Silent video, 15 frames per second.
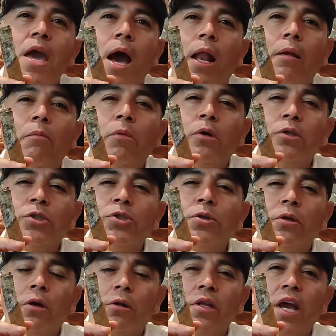almonds, you
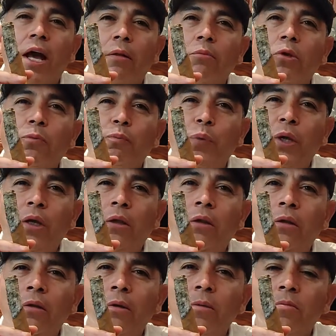know, the almond peel.